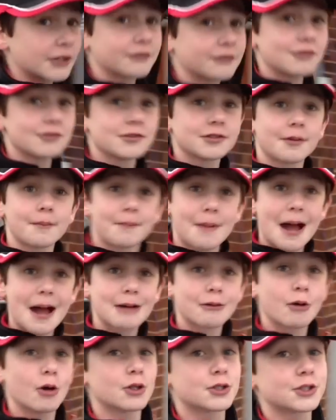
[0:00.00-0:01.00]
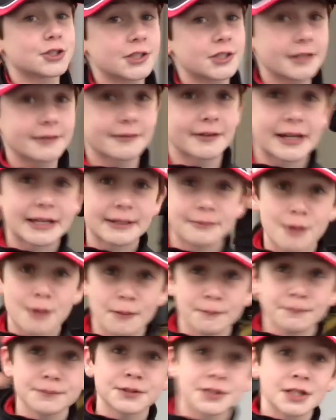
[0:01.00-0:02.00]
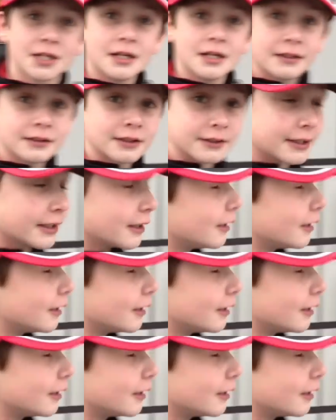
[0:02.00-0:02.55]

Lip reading: from some power steering problems that they